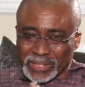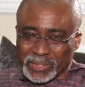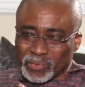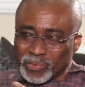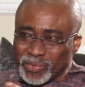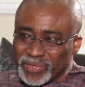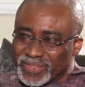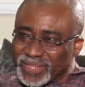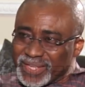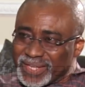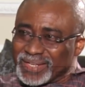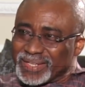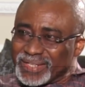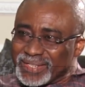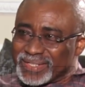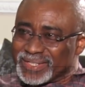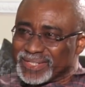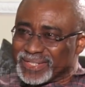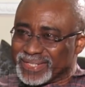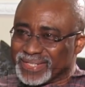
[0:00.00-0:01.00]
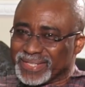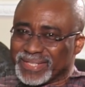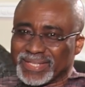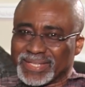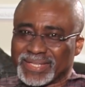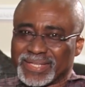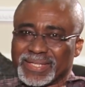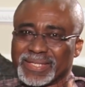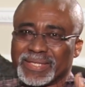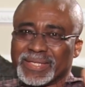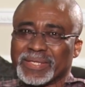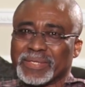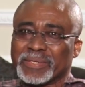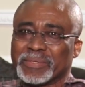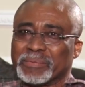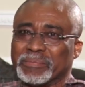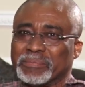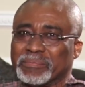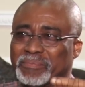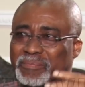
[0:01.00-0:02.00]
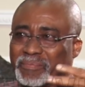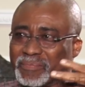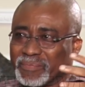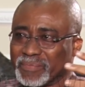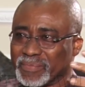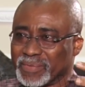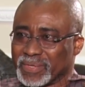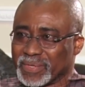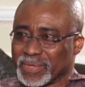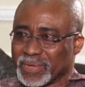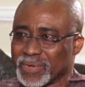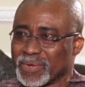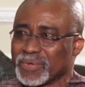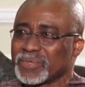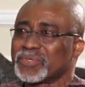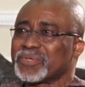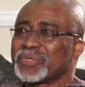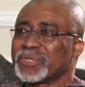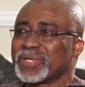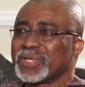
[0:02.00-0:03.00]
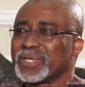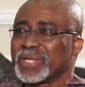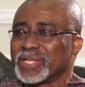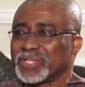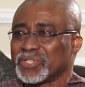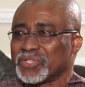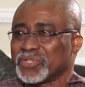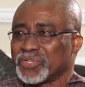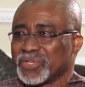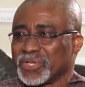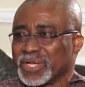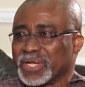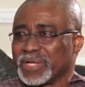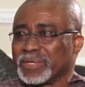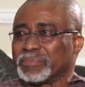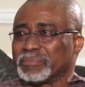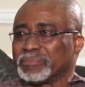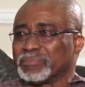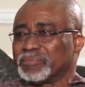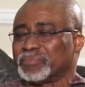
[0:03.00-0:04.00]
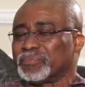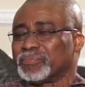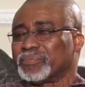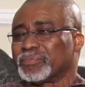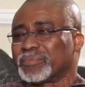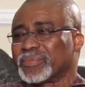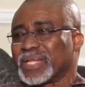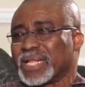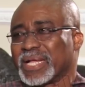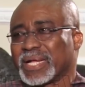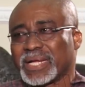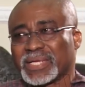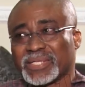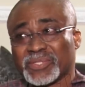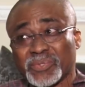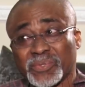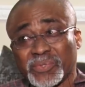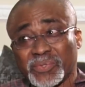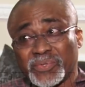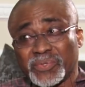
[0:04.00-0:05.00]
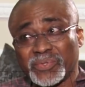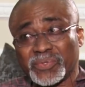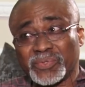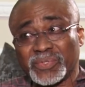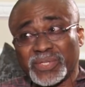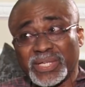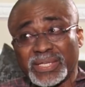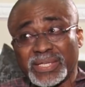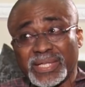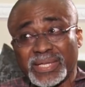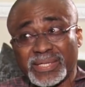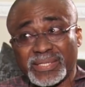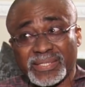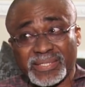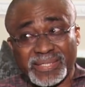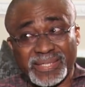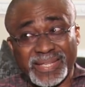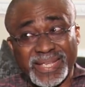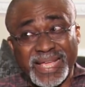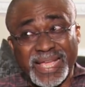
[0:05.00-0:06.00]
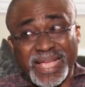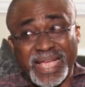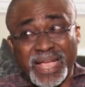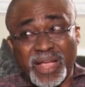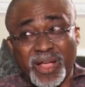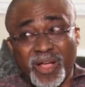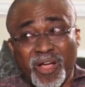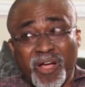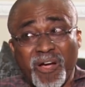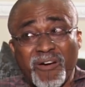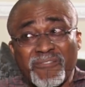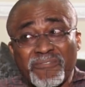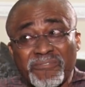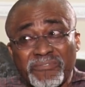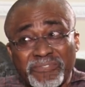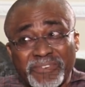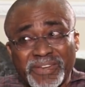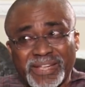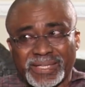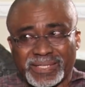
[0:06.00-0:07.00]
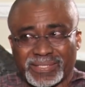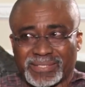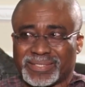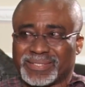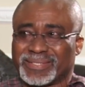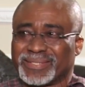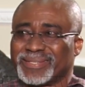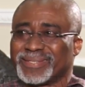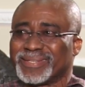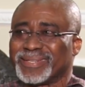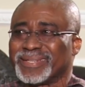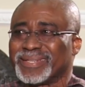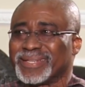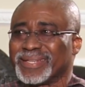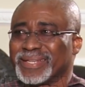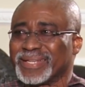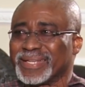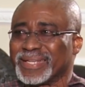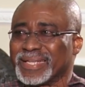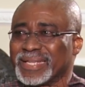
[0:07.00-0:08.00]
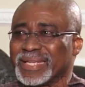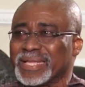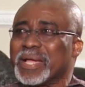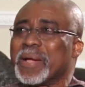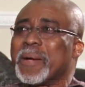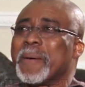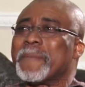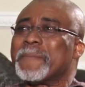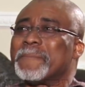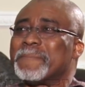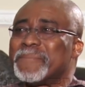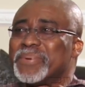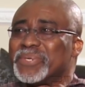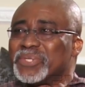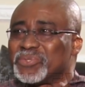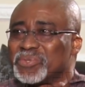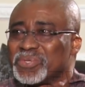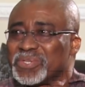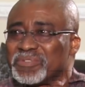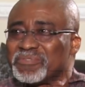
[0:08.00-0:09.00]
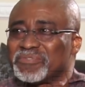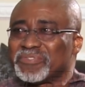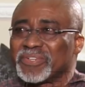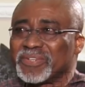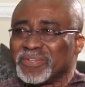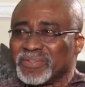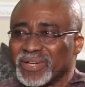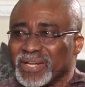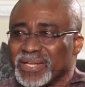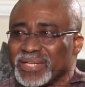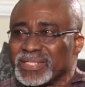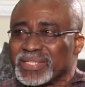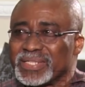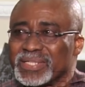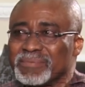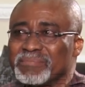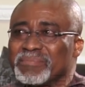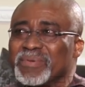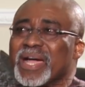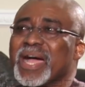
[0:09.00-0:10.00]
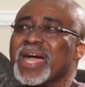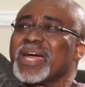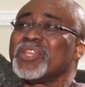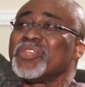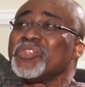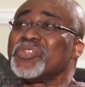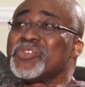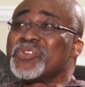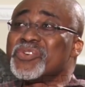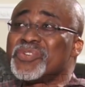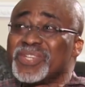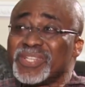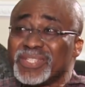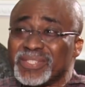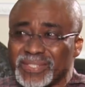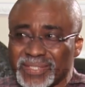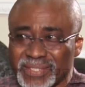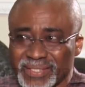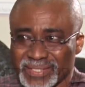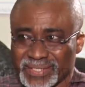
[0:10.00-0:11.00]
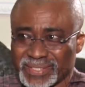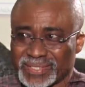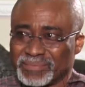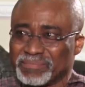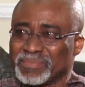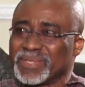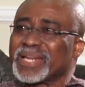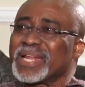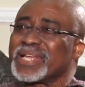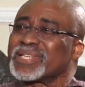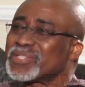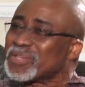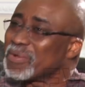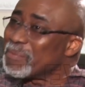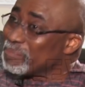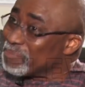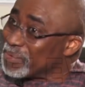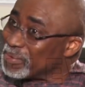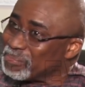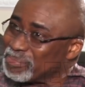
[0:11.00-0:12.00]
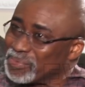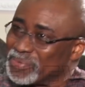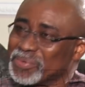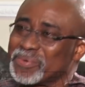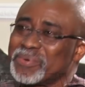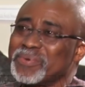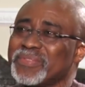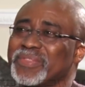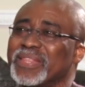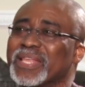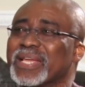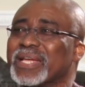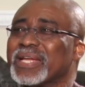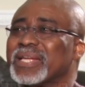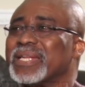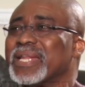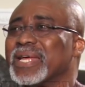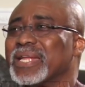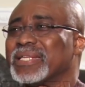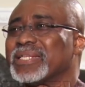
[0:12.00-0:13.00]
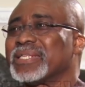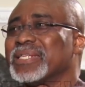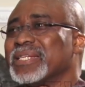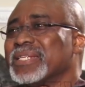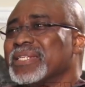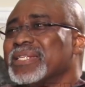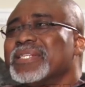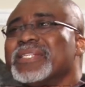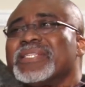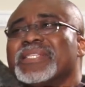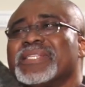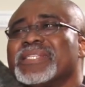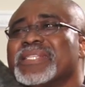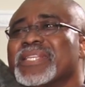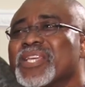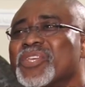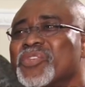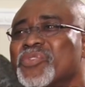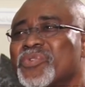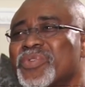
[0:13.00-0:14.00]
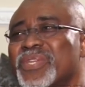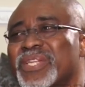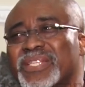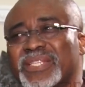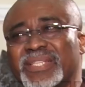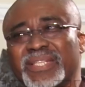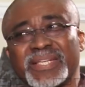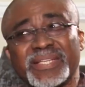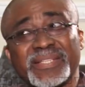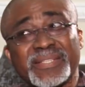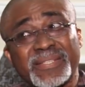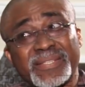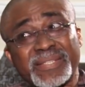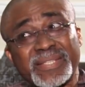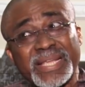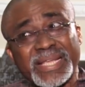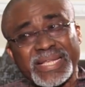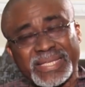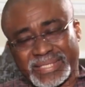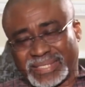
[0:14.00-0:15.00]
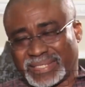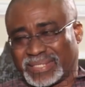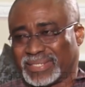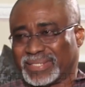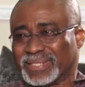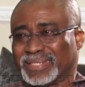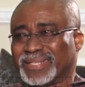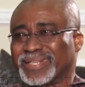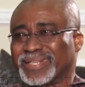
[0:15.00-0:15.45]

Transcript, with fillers: Within the country Nigeria, like I told you, that there is a conflict between federalism and unitarism. There are some people who think that this is a unitary state,